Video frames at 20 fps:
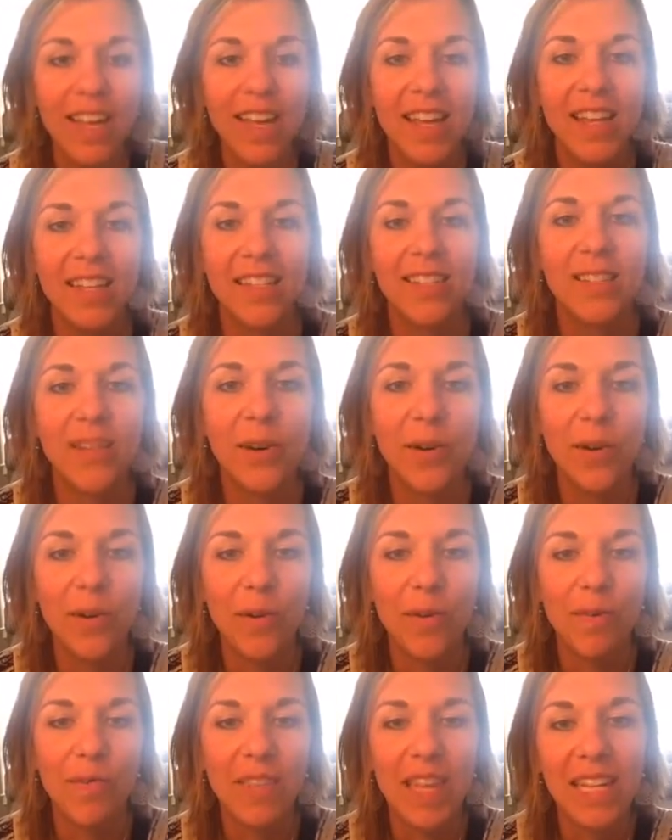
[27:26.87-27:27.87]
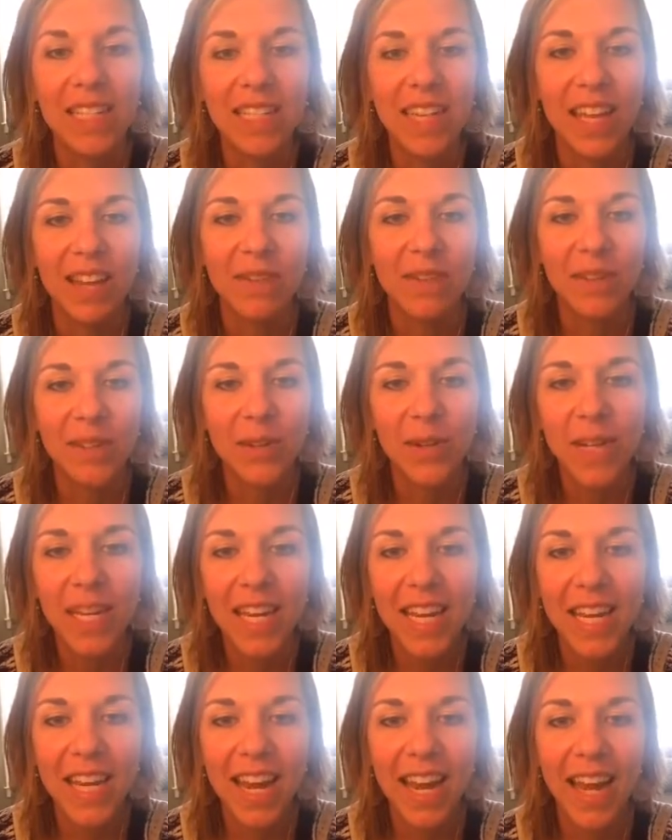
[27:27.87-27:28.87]
So thanks again for
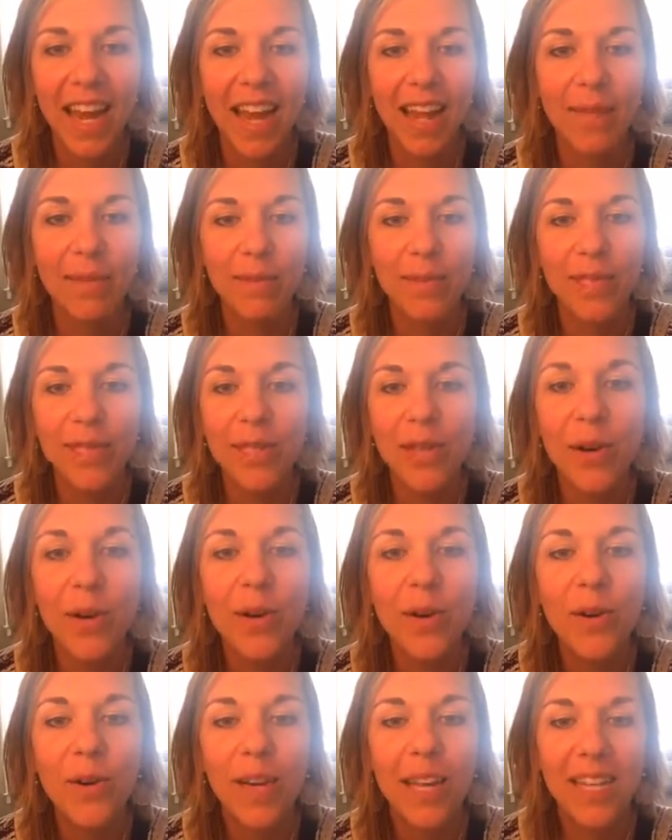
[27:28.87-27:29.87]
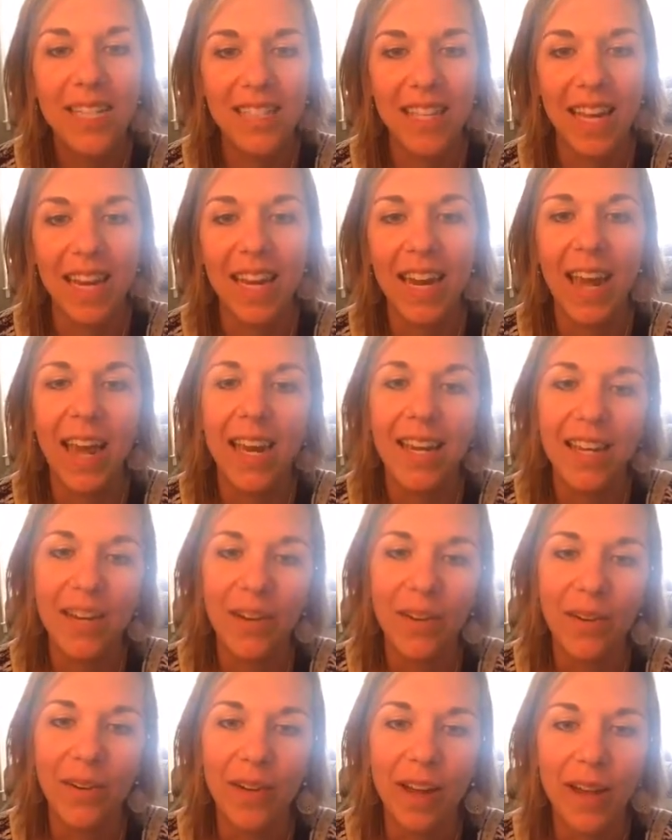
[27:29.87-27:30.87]
joining, and I'm so excited. I
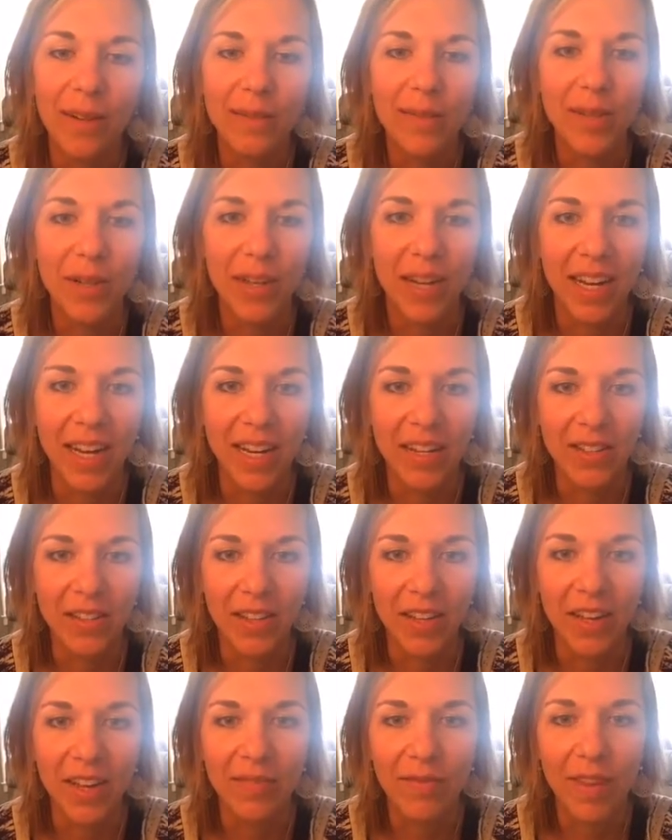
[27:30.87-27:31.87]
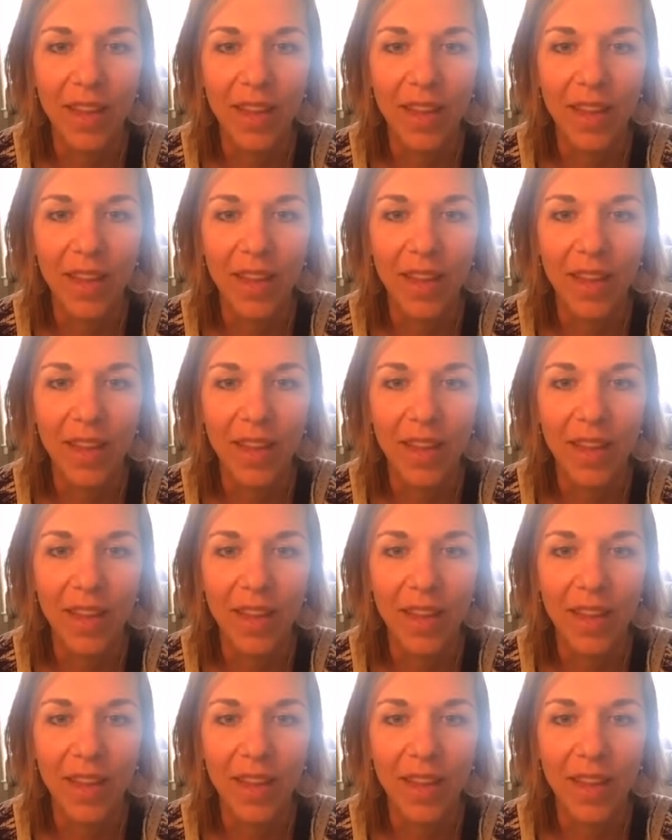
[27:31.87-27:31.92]
know, I'm sorry, Angela.